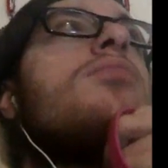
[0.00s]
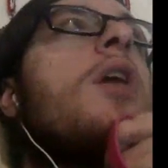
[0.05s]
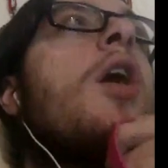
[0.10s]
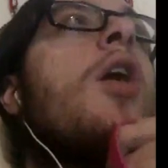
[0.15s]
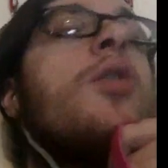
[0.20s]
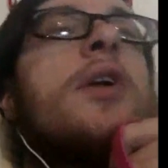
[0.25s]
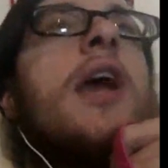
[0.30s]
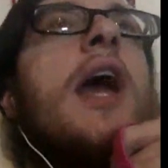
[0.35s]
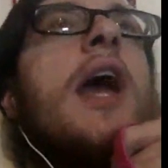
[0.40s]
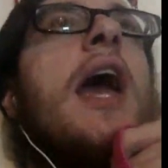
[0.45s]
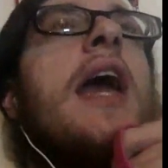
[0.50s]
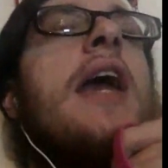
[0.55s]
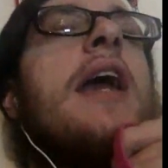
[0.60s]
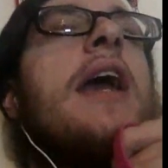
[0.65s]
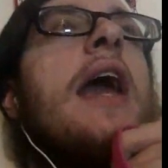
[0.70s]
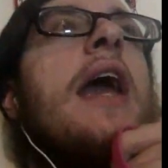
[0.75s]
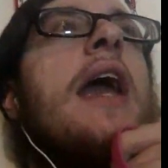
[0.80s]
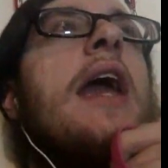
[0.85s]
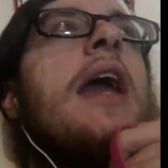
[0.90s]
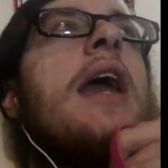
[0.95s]

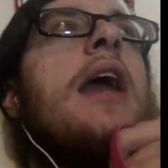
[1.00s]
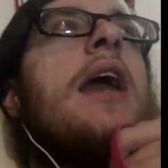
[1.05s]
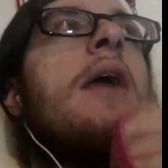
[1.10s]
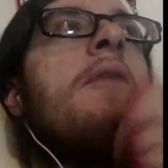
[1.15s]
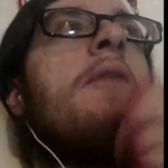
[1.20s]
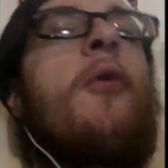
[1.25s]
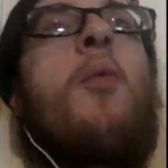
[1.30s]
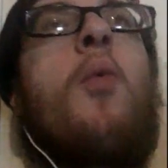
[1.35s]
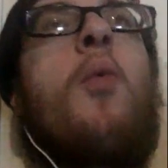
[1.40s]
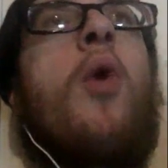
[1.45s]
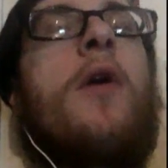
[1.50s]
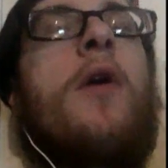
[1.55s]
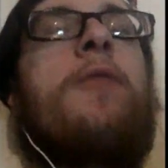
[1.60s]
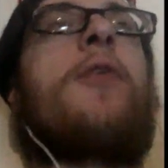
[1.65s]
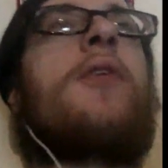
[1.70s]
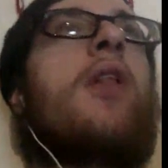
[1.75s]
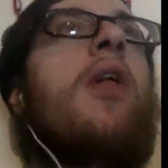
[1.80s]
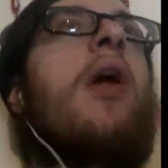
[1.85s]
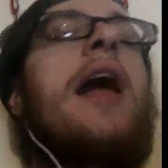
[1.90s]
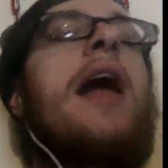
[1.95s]
Okay. If it weren't
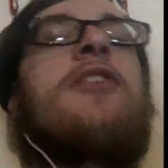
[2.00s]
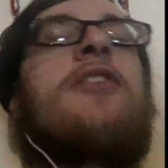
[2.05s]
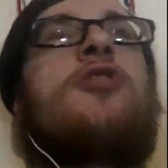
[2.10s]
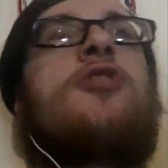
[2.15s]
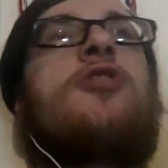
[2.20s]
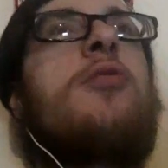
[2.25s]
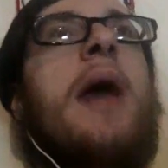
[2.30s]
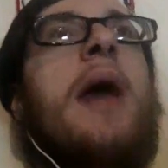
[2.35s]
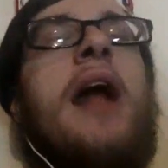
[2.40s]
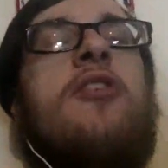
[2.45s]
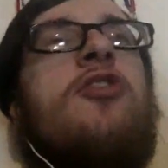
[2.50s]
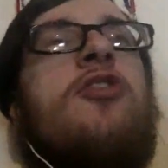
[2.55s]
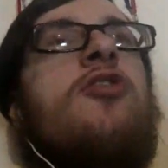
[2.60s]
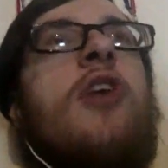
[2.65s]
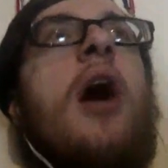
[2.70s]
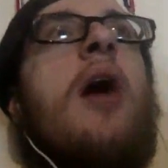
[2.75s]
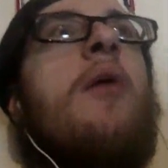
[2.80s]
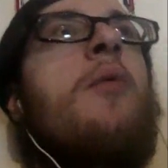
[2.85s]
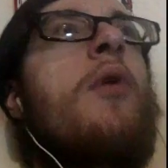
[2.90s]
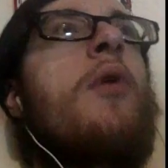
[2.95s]
for the last two matches,
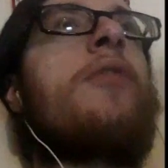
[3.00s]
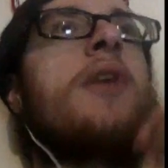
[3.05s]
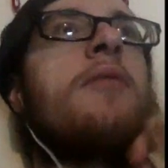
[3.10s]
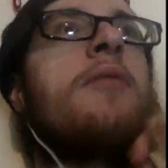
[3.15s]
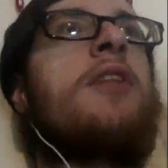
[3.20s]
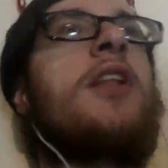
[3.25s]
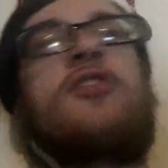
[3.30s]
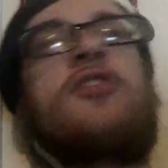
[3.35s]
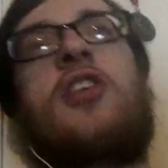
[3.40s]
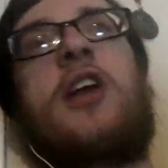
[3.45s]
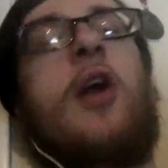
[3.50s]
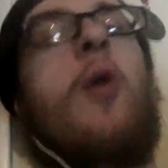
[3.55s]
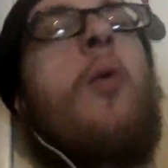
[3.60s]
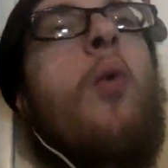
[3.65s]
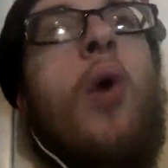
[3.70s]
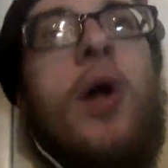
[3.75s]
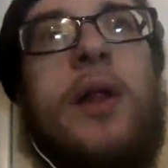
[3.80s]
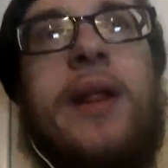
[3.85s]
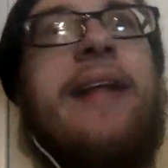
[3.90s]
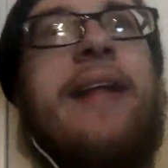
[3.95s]
I would have given this like a
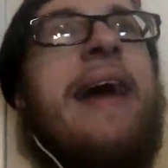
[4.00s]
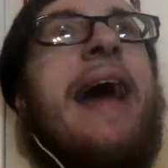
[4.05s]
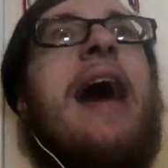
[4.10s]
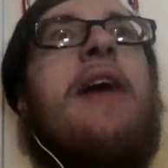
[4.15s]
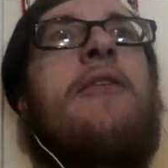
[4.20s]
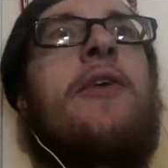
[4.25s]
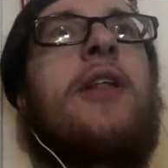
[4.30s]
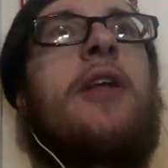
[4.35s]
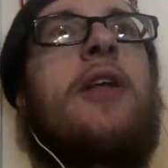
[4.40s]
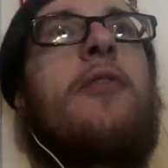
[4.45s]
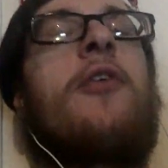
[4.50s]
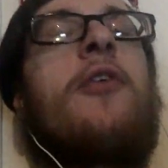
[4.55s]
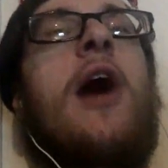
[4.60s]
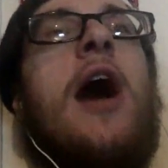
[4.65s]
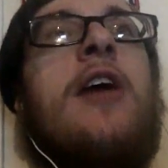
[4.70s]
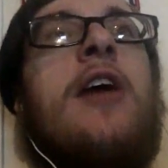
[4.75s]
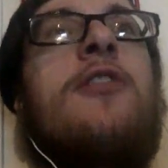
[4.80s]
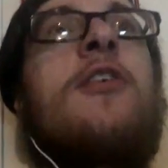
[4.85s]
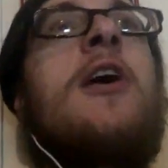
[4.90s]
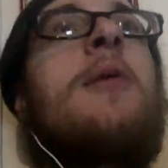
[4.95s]
1.5 out of
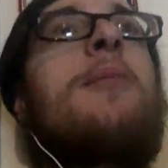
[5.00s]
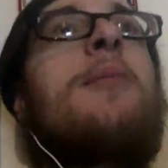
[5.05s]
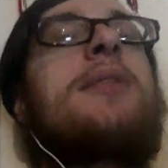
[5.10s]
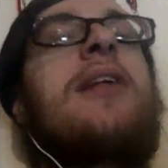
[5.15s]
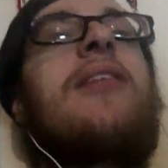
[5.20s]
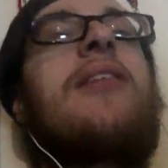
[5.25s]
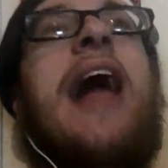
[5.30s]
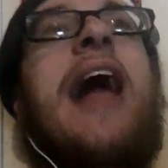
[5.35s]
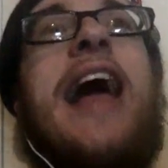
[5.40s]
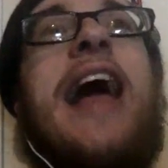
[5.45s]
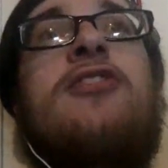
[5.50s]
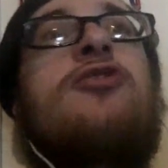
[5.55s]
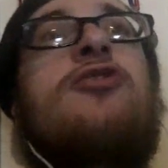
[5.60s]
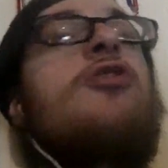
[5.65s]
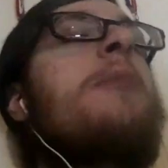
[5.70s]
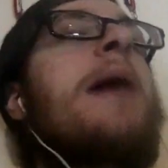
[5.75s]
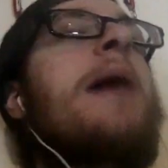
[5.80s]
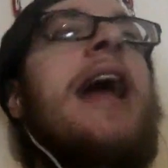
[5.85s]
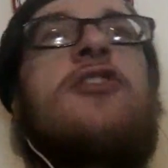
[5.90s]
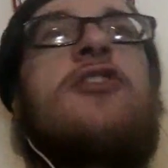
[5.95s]
5. But the last
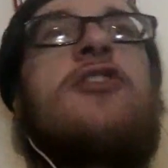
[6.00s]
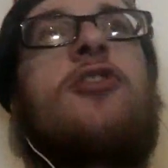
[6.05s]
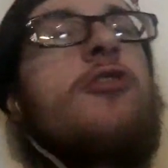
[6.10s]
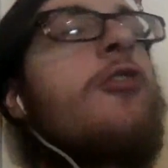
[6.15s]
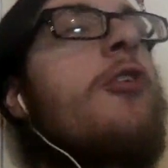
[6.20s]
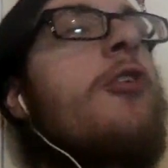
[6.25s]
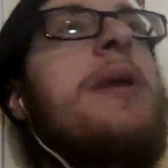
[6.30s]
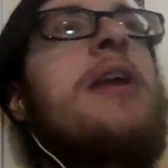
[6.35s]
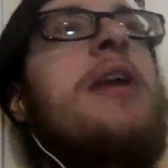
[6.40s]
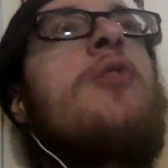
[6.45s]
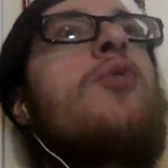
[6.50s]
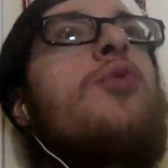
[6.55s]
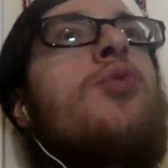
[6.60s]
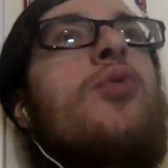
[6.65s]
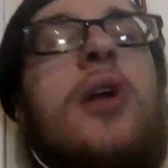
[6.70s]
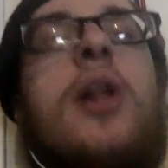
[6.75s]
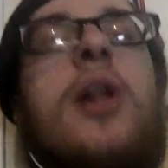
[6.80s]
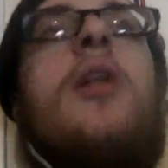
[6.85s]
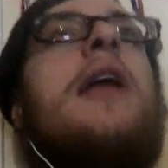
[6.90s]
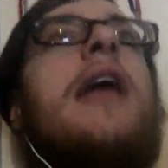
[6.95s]
two matches for me
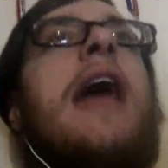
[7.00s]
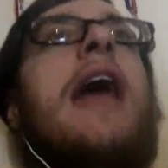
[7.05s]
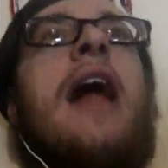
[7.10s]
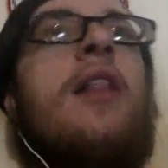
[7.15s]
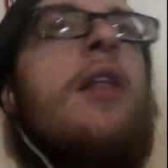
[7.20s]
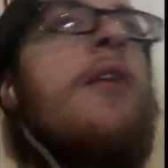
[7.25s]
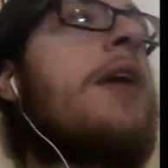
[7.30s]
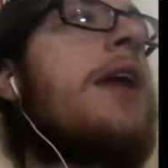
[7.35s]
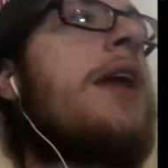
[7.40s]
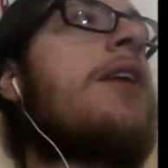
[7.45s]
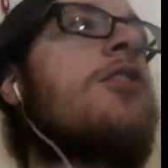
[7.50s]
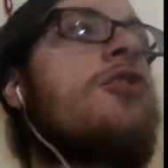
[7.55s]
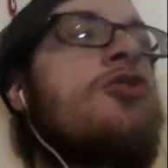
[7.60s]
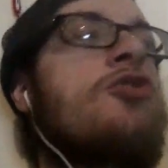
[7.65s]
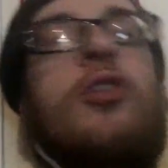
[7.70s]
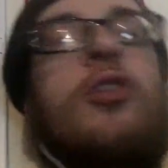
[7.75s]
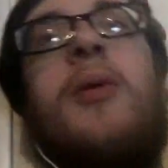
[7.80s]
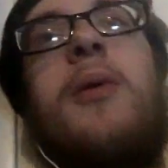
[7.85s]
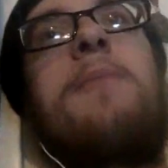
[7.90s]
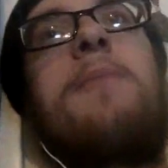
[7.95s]
really elevated the
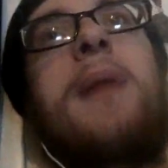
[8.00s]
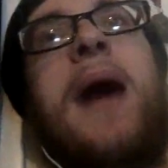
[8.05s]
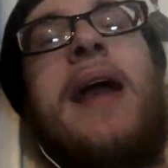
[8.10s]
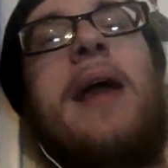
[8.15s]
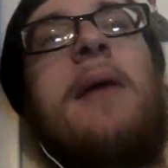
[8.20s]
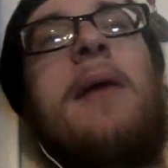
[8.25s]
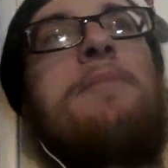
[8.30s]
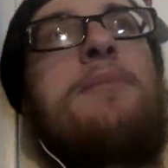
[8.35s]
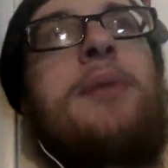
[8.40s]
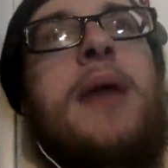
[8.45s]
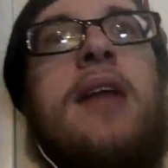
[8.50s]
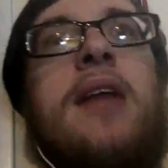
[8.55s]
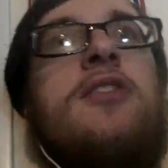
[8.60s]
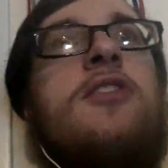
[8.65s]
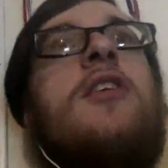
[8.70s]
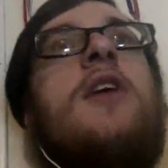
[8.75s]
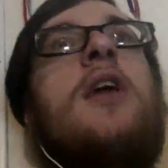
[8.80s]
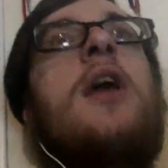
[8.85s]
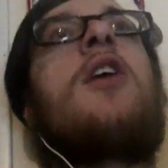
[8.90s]
show by a bit.